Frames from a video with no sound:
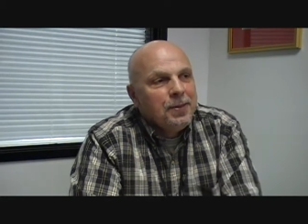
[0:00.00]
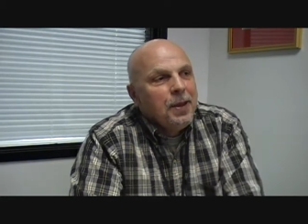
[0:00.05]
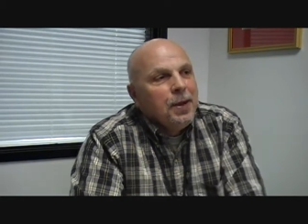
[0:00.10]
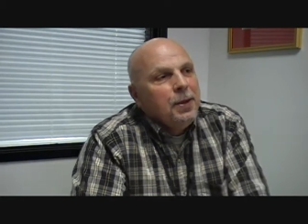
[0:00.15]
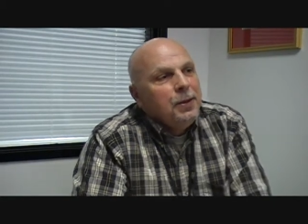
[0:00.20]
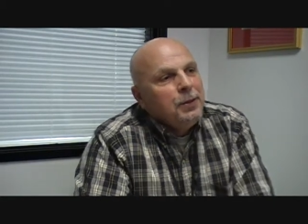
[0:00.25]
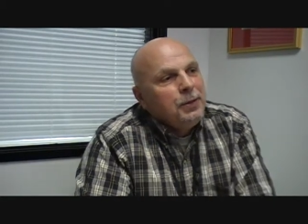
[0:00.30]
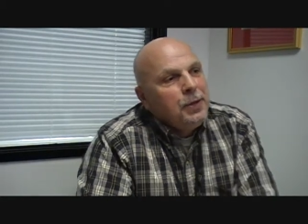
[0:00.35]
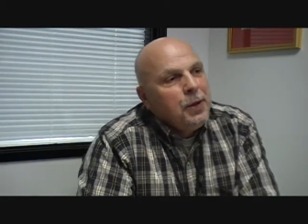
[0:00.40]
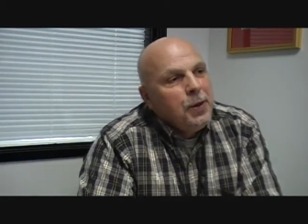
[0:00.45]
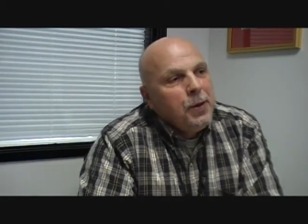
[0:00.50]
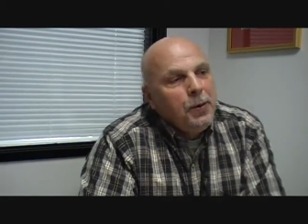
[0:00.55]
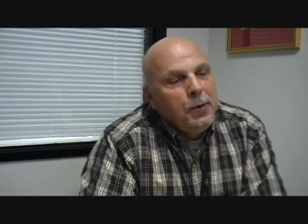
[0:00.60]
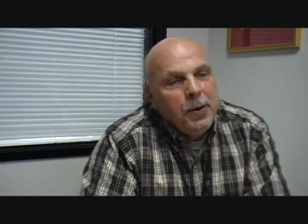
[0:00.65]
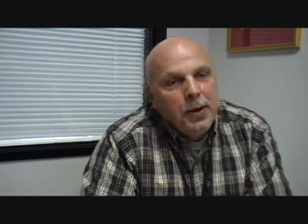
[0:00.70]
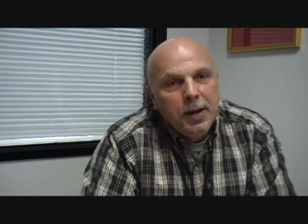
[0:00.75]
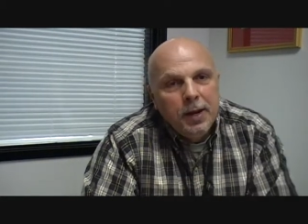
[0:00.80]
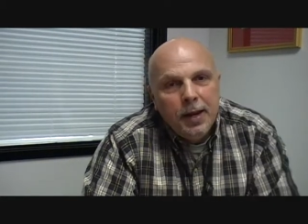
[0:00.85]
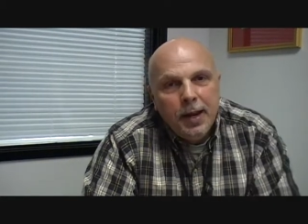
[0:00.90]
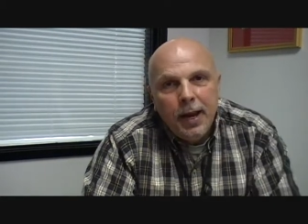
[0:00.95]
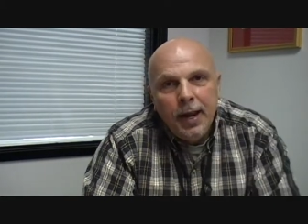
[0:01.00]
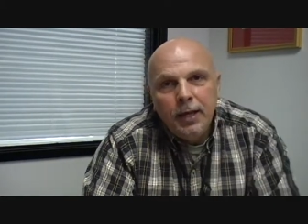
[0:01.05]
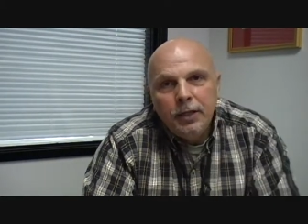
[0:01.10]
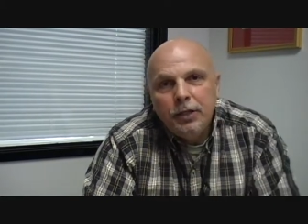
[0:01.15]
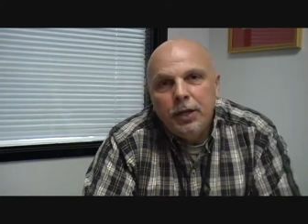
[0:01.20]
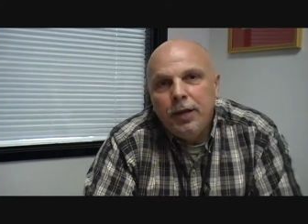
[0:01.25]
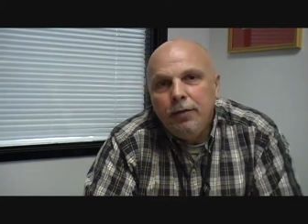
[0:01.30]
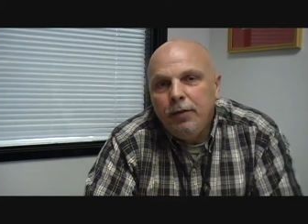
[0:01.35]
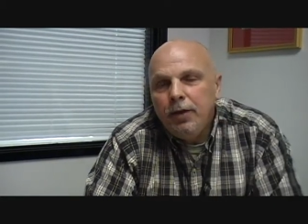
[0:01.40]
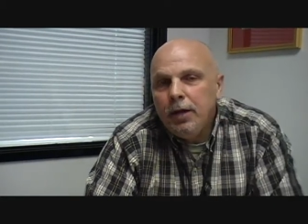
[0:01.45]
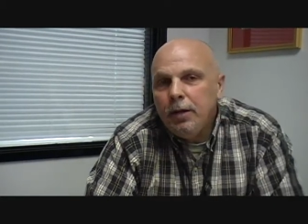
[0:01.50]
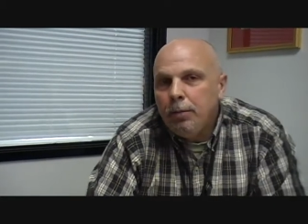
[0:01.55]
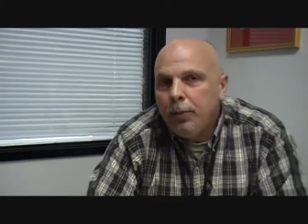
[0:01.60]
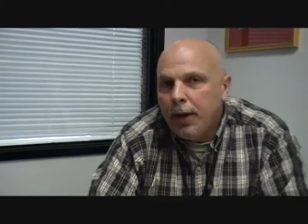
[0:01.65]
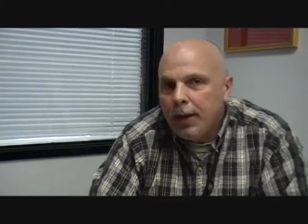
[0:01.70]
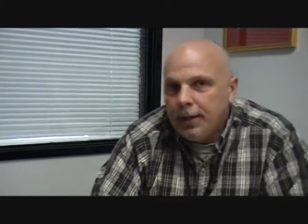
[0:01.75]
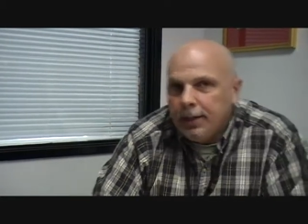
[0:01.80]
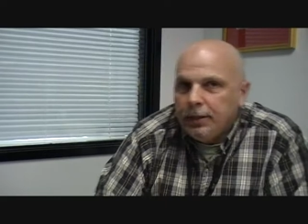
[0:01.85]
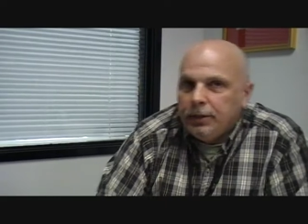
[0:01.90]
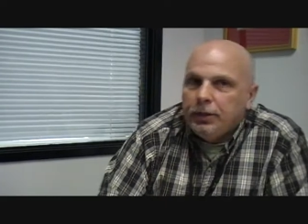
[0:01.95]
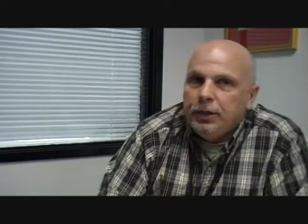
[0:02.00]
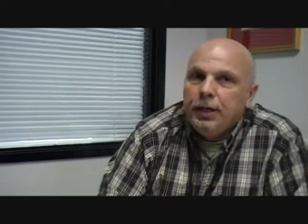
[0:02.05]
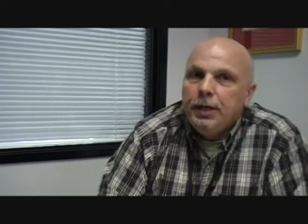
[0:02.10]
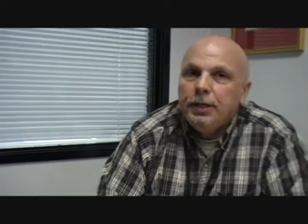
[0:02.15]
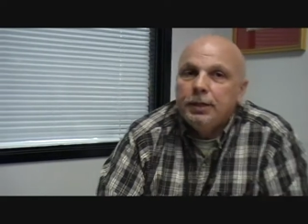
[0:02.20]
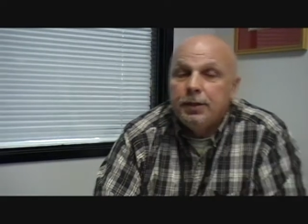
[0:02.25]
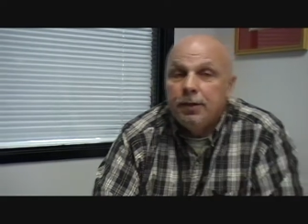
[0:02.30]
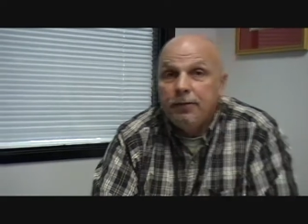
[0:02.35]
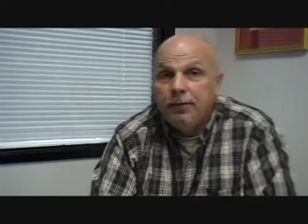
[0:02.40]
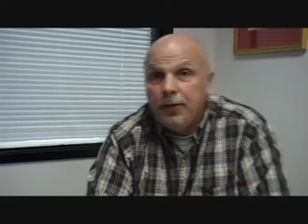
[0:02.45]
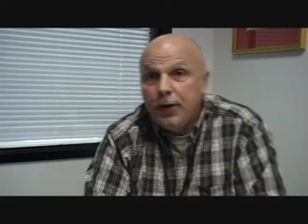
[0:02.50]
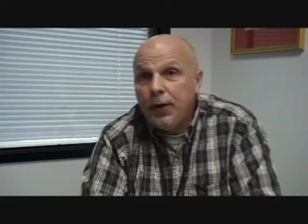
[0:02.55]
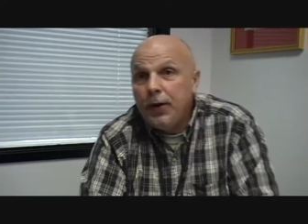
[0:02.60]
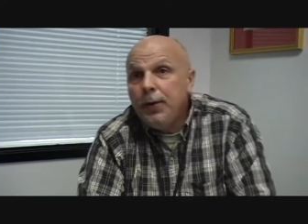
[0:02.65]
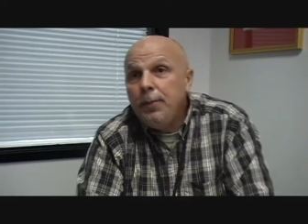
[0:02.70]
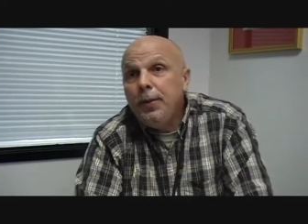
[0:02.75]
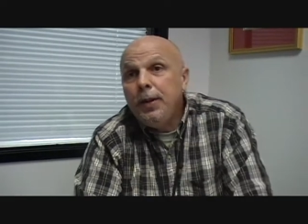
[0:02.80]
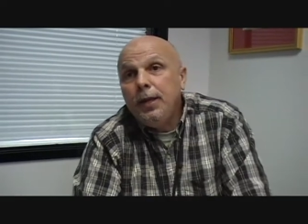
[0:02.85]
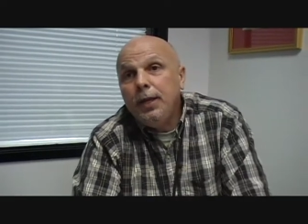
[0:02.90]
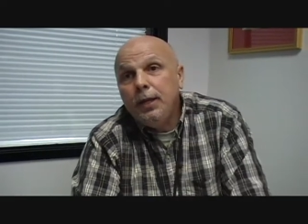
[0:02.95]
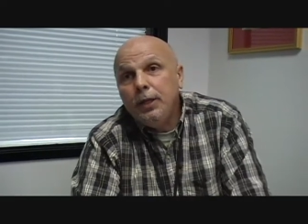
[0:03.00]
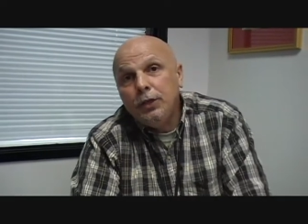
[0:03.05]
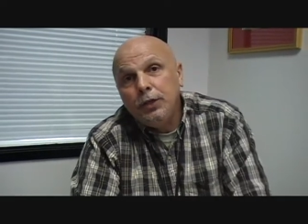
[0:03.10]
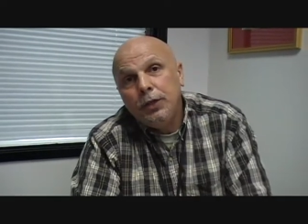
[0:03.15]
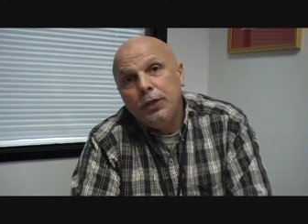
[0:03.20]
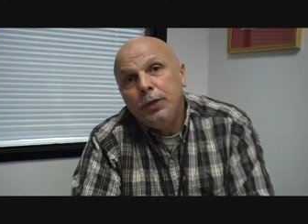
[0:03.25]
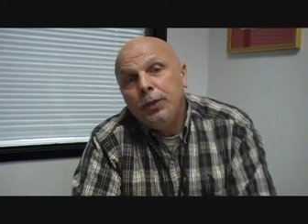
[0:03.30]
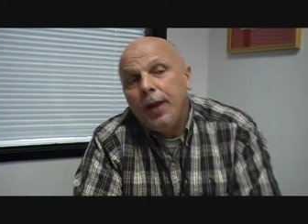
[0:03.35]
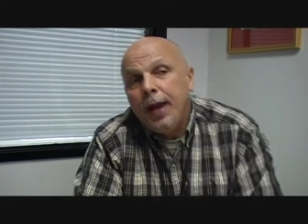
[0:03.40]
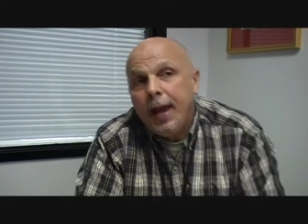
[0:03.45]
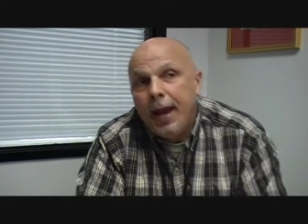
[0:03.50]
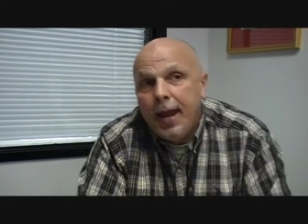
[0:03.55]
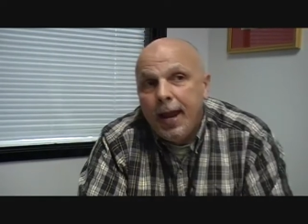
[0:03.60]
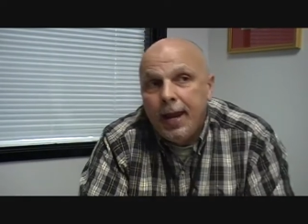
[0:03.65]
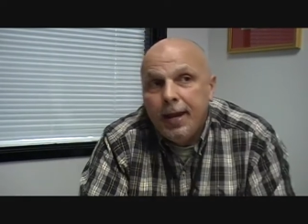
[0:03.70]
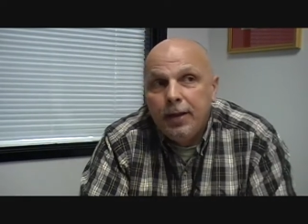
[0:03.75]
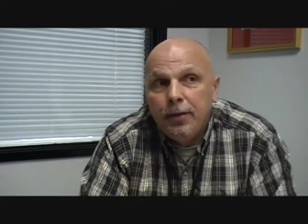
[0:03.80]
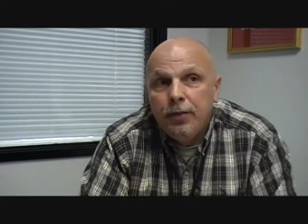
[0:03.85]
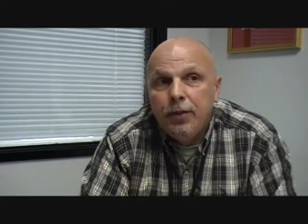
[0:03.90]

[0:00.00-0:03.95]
so, HIV and pregnancy is a very big issue, and okay.